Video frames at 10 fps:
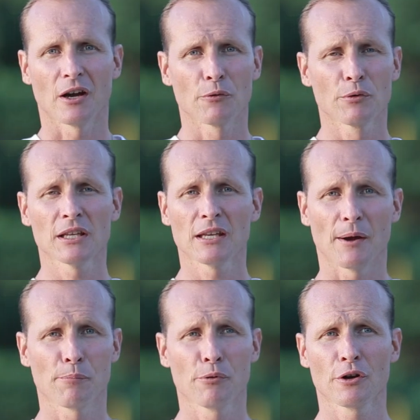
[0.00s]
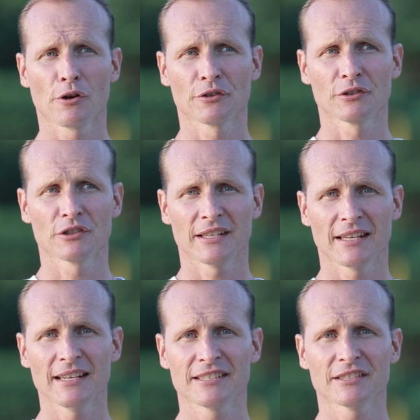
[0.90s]
I put it on
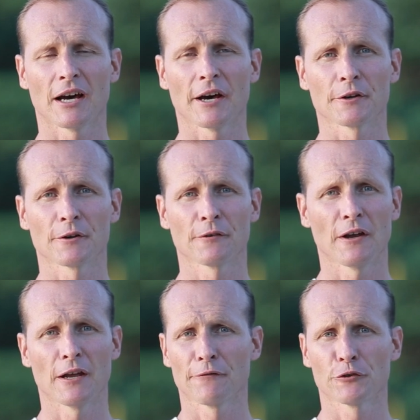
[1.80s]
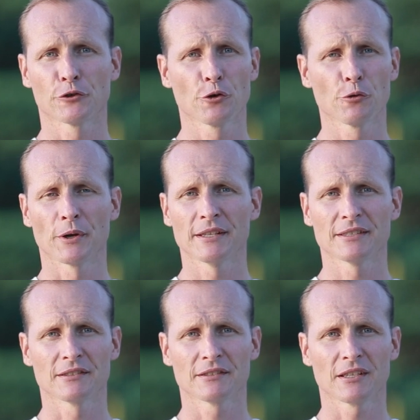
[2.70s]
Kickstarter for two
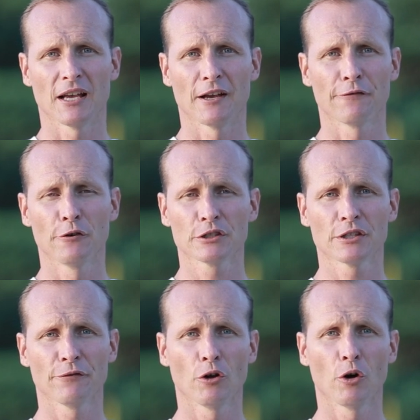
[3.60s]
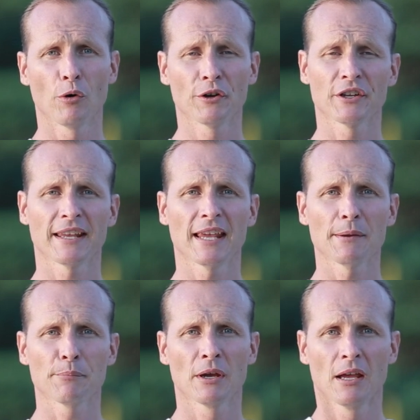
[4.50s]
reasons. First of all, I wanted to
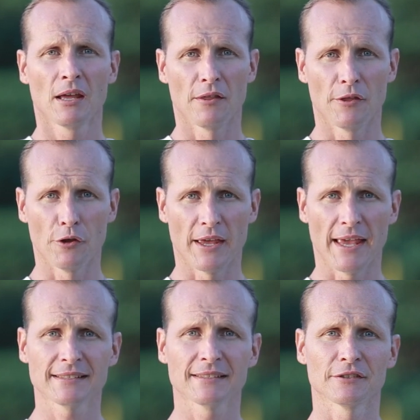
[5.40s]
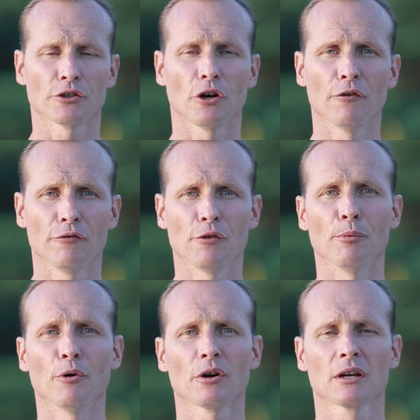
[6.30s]
keep the essence of the
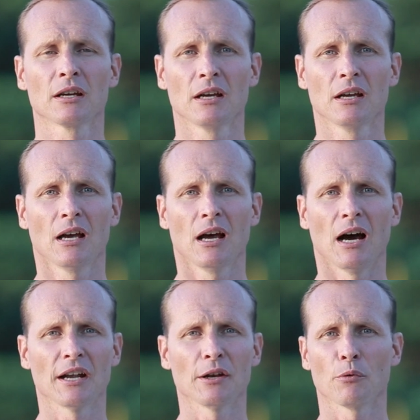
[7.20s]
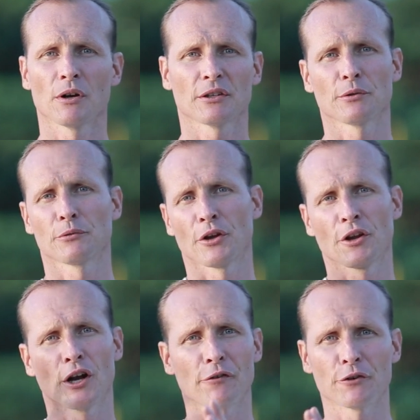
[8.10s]
book. I didn't want it to
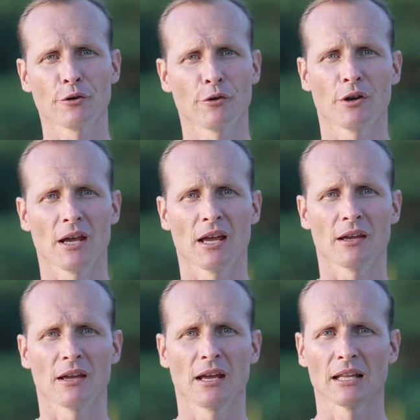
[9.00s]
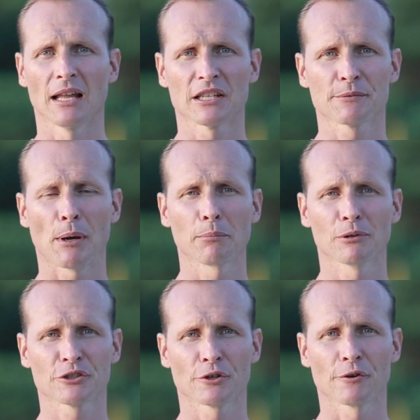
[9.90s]
turn over to a large
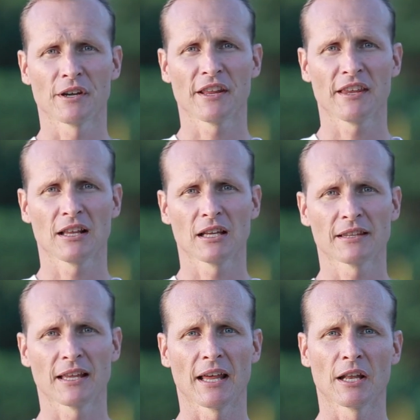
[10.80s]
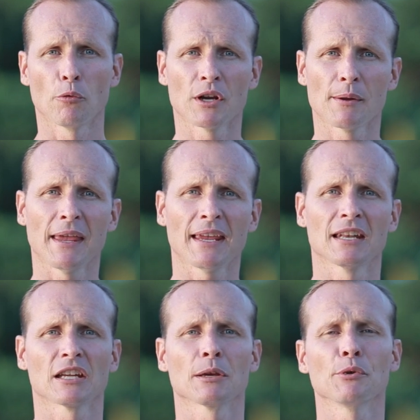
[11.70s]
publisher or anything like that, and I wanted to make
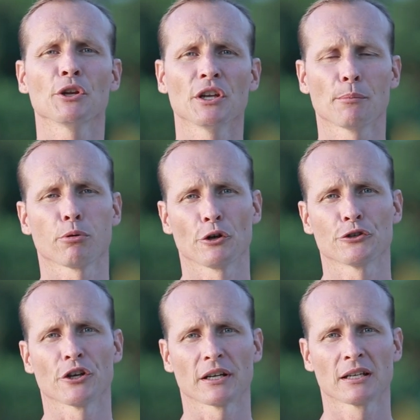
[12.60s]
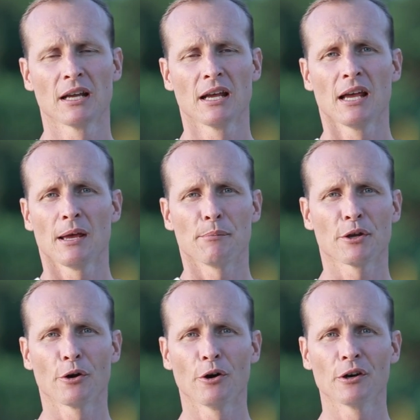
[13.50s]
it a community project
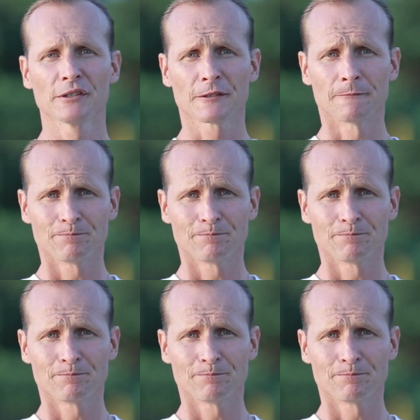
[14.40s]
because